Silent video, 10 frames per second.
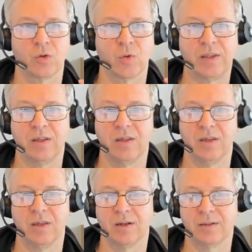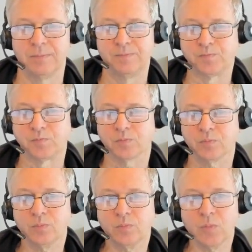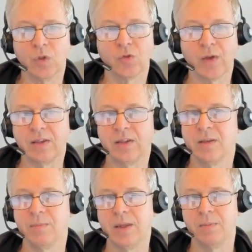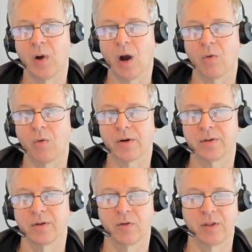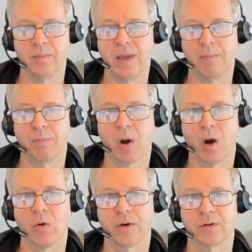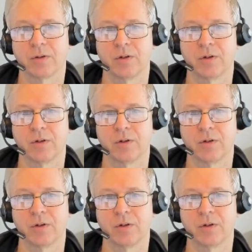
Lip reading: 20 dB power or dBm power,